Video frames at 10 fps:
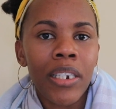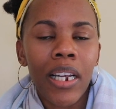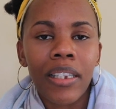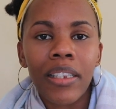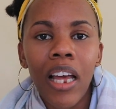
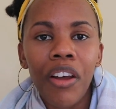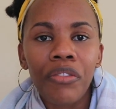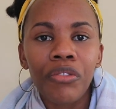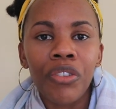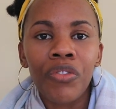tight
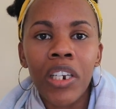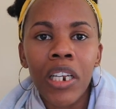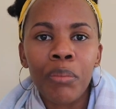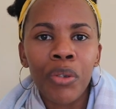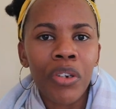stuff,
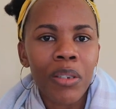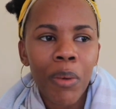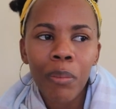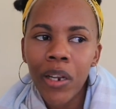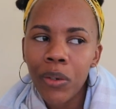revealing, because
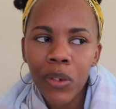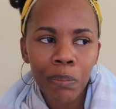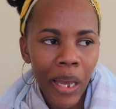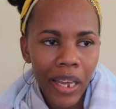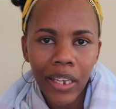my body was
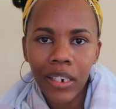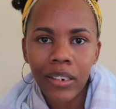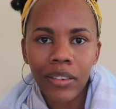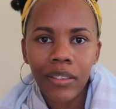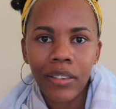banging,
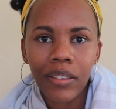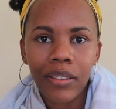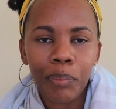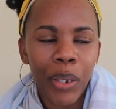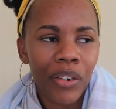
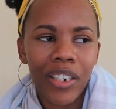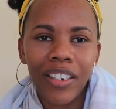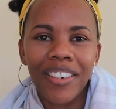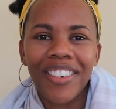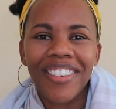
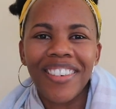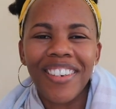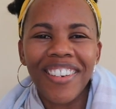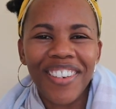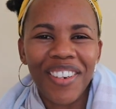period.
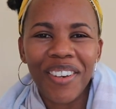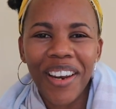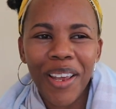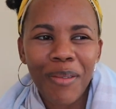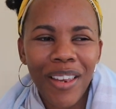You know
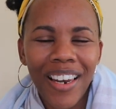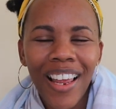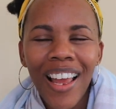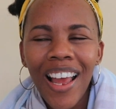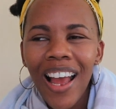what I mean?
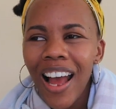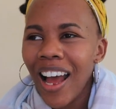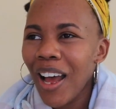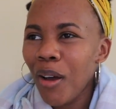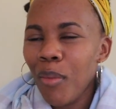
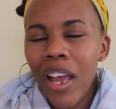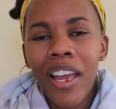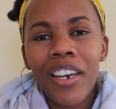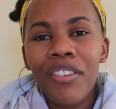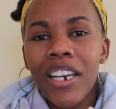I
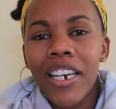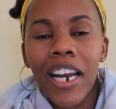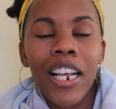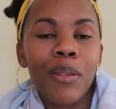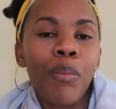had a really
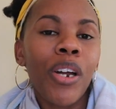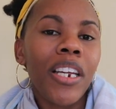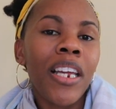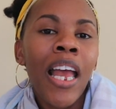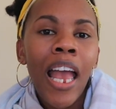nice
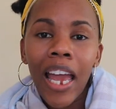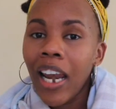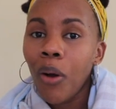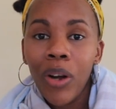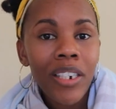body
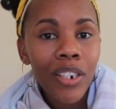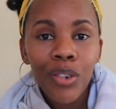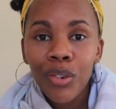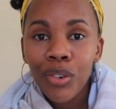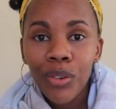and I
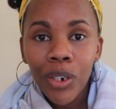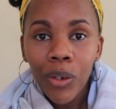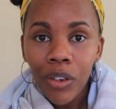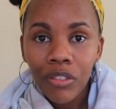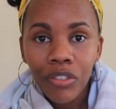wanted to show
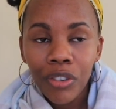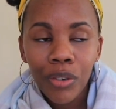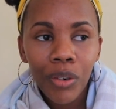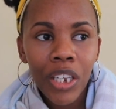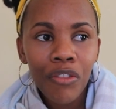it off, you
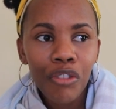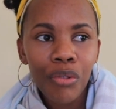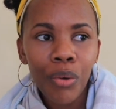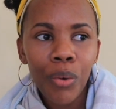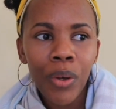know,
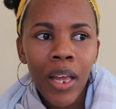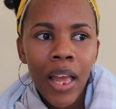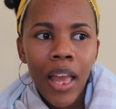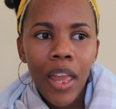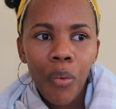even though
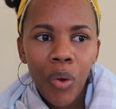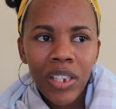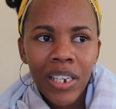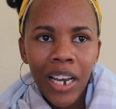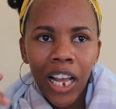it
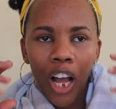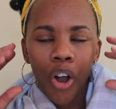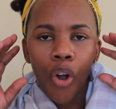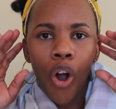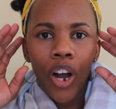wasn't like
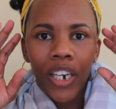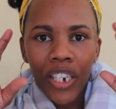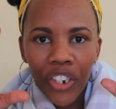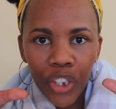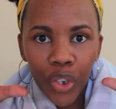a
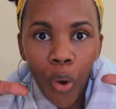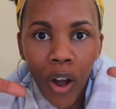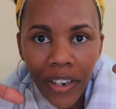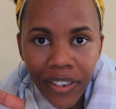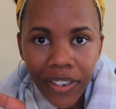
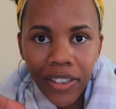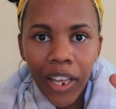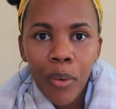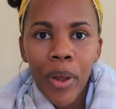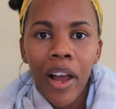conscious
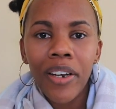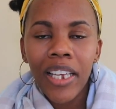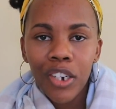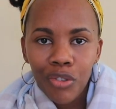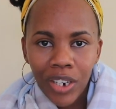thing where I'd
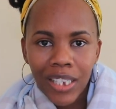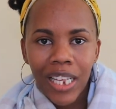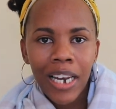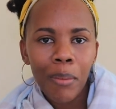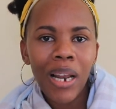get dressed
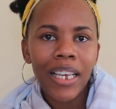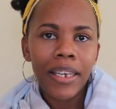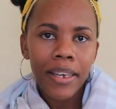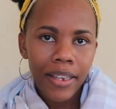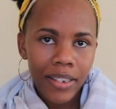and I'm like,
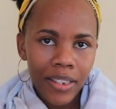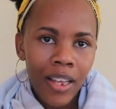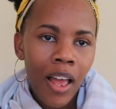yes,